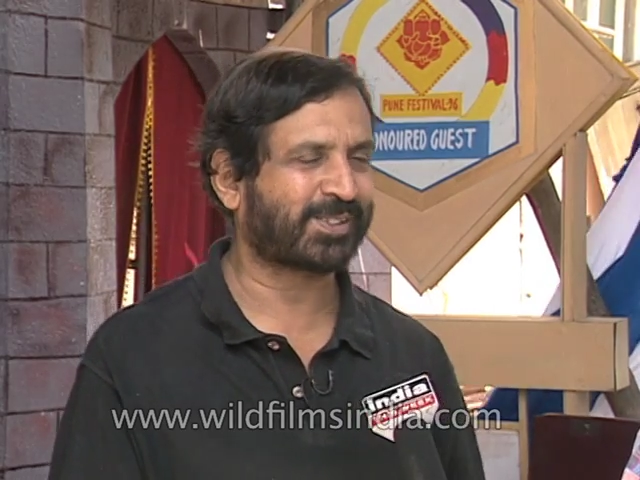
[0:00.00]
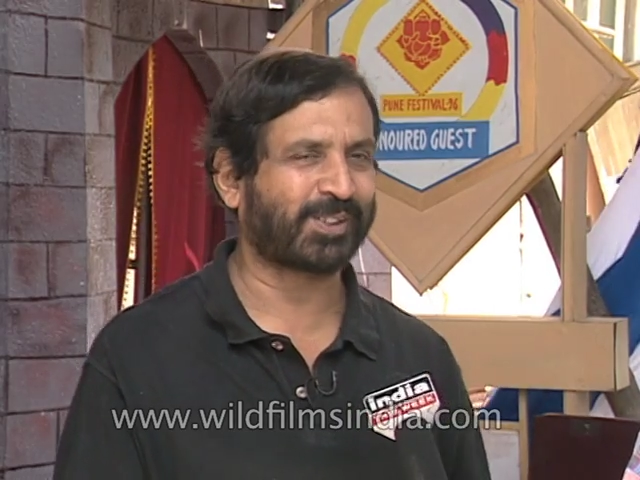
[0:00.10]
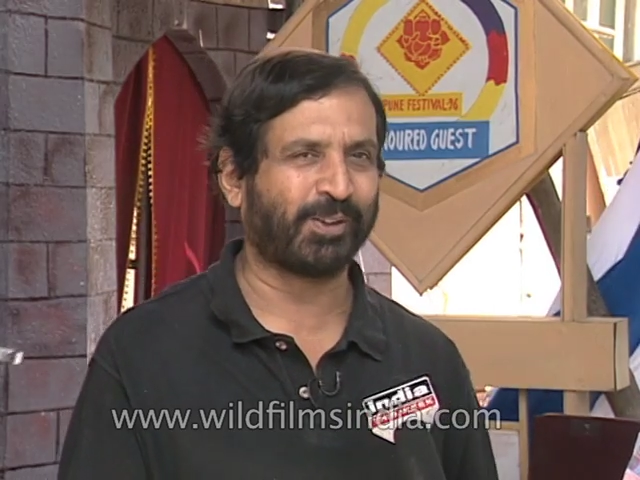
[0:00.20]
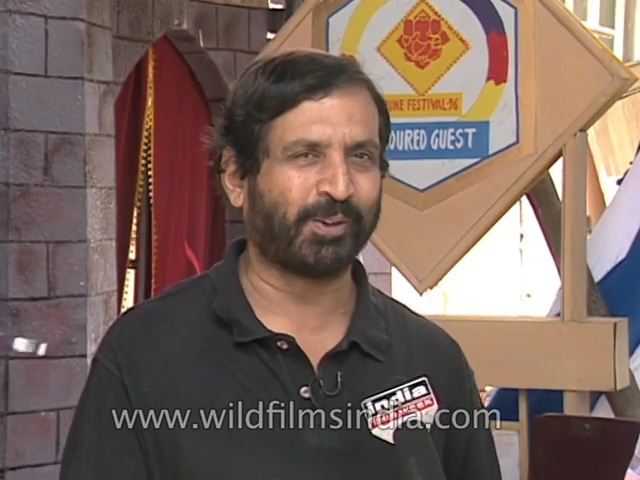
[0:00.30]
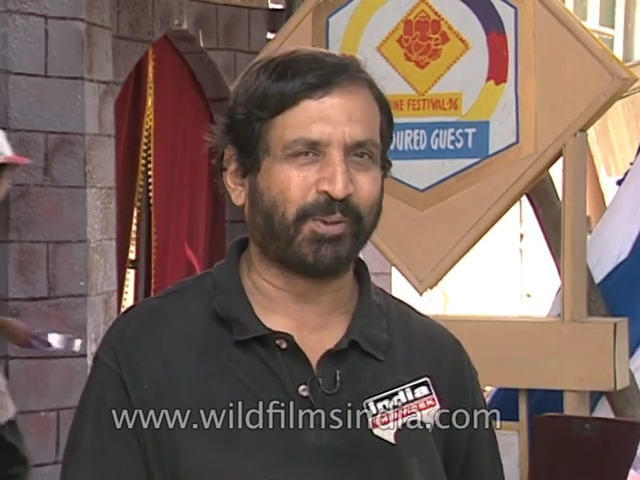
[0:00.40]

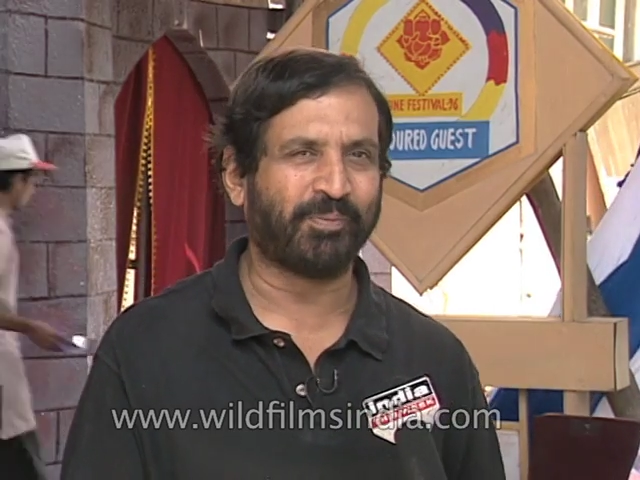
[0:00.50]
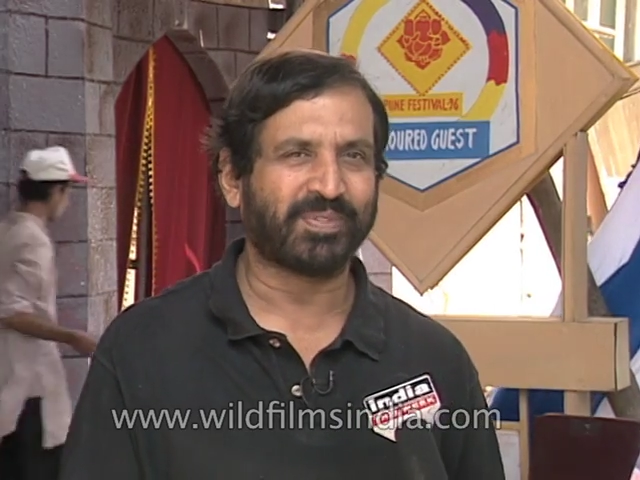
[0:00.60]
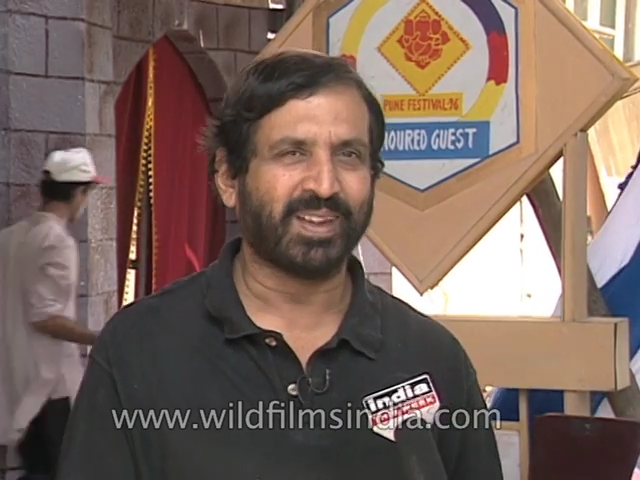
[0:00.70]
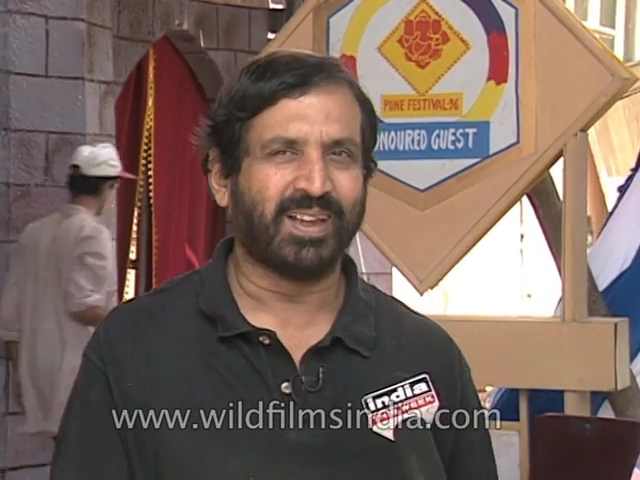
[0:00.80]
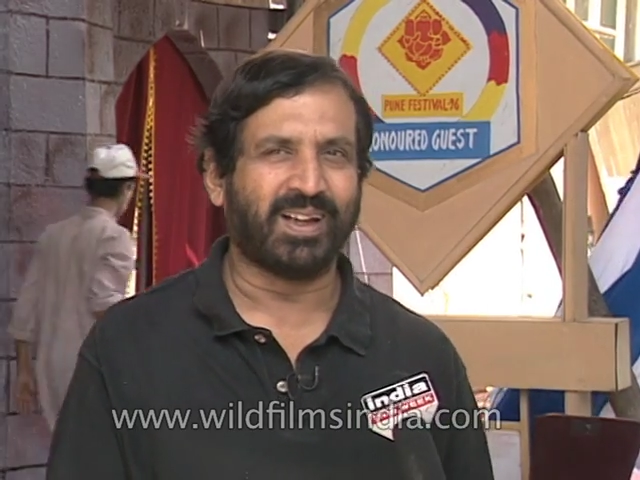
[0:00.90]
So,
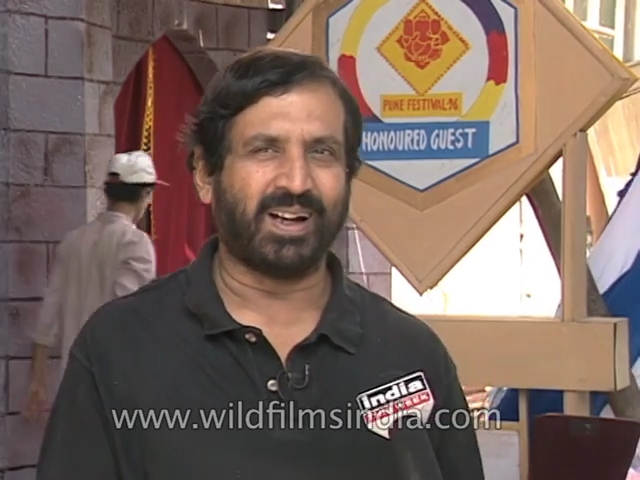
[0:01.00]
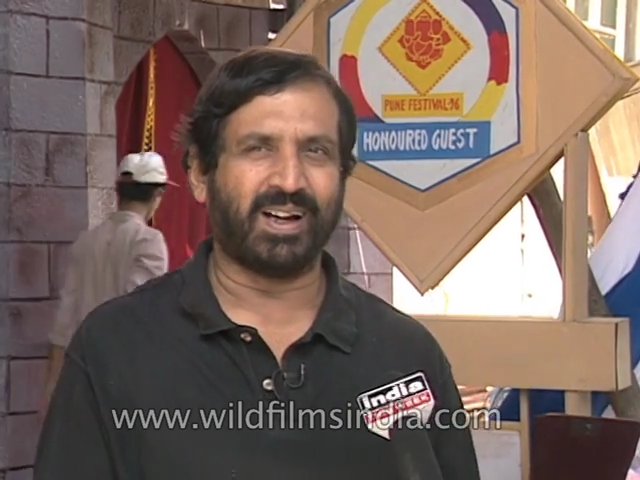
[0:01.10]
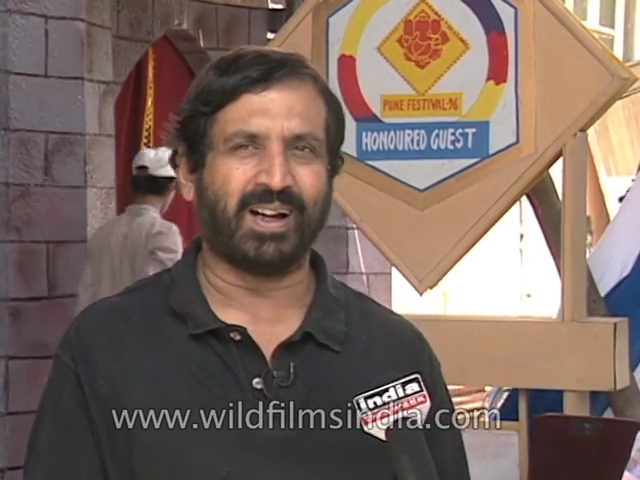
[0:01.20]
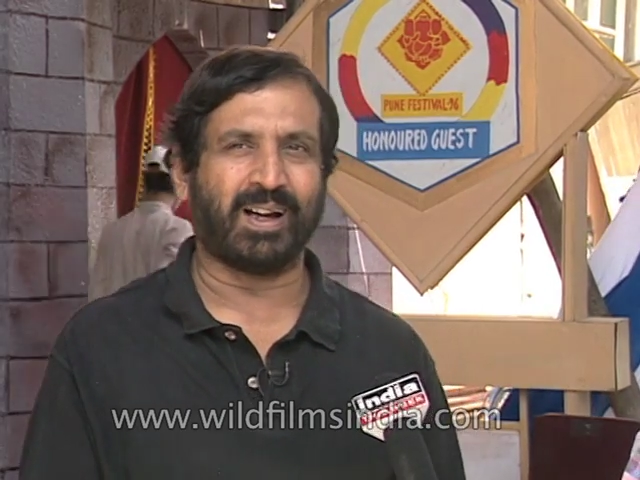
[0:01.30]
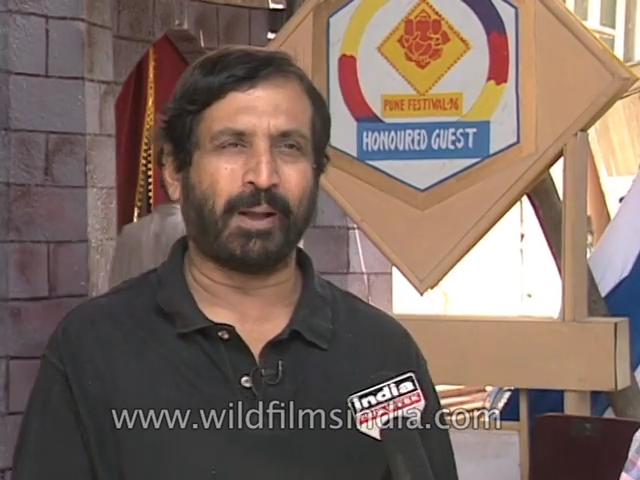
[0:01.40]

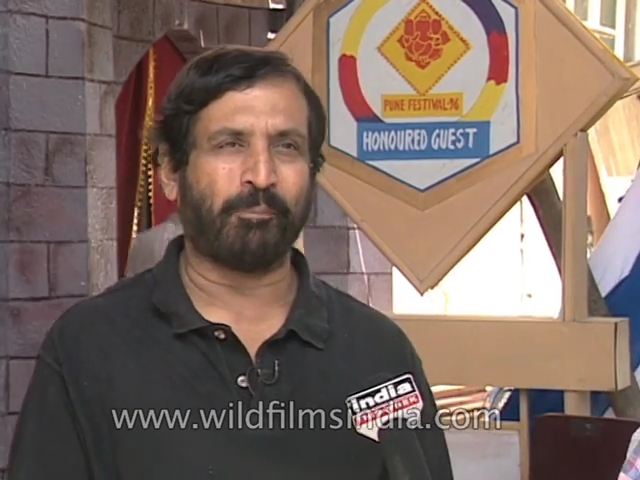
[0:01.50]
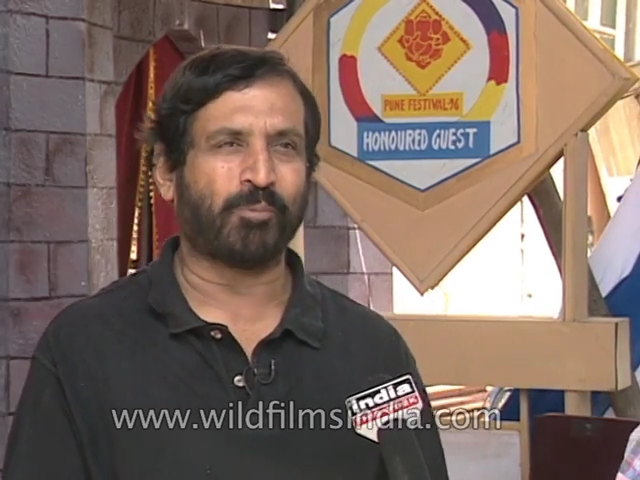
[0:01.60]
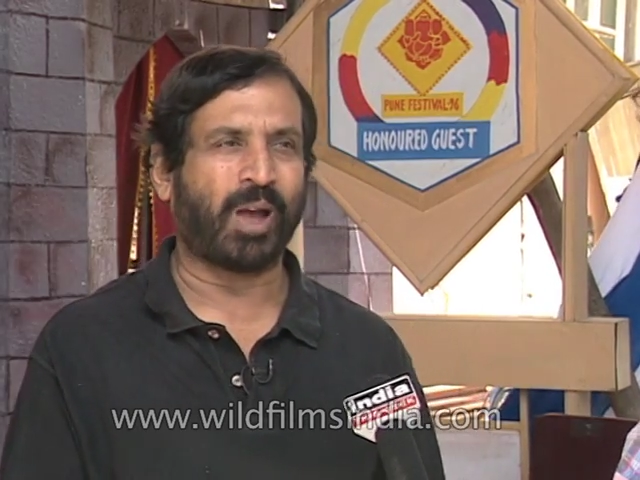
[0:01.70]
uh,